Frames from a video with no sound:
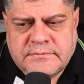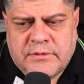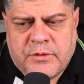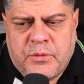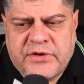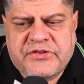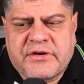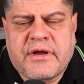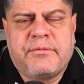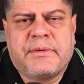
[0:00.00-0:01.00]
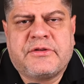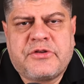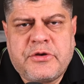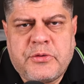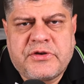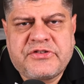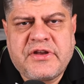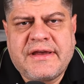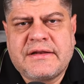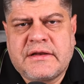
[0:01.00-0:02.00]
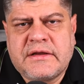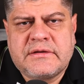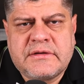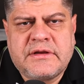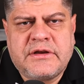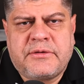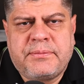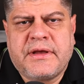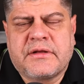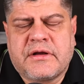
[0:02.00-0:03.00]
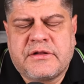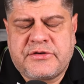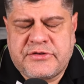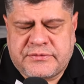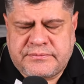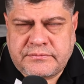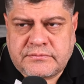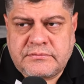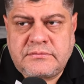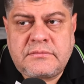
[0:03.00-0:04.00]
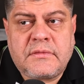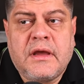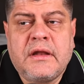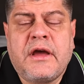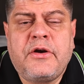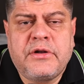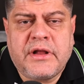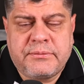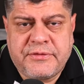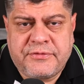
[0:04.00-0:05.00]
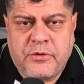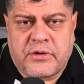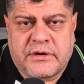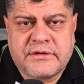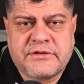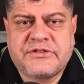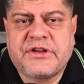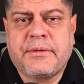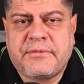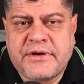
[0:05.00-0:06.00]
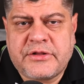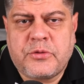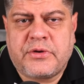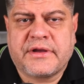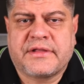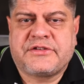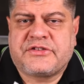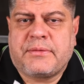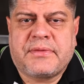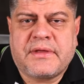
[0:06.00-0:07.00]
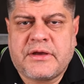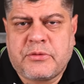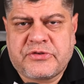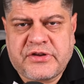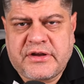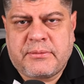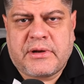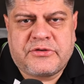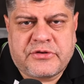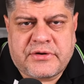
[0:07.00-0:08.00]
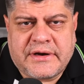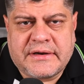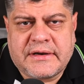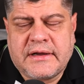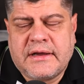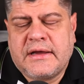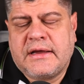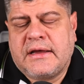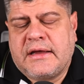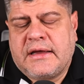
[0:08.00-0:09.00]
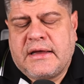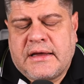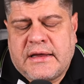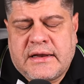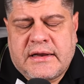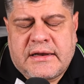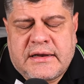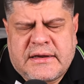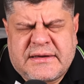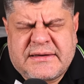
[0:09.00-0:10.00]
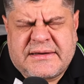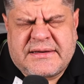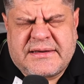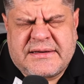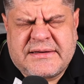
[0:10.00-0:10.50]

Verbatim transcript: the Western governments, the USA and the, the European countries. And I heard that before. Same rhetoric, same thing he was saying about Ukraine. And then uh,